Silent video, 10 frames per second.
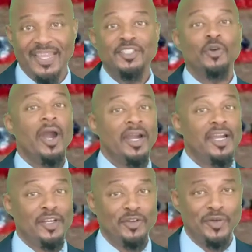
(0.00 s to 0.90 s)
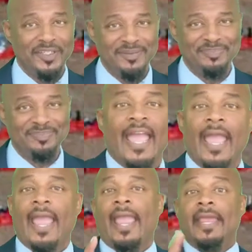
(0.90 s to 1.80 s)
into our country.
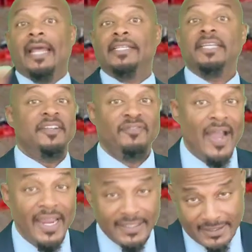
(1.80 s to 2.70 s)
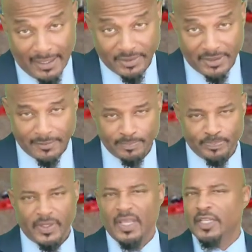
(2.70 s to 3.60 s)
And I did find something.
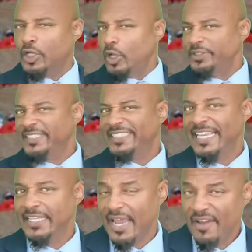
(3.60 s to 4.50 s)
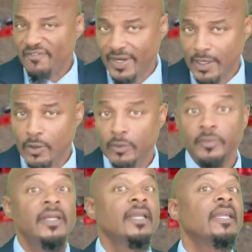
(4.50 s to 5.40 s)
The closest thing that I
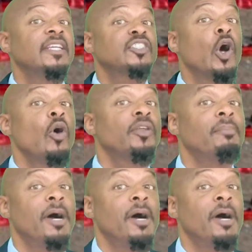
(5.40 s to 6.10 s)
found is called the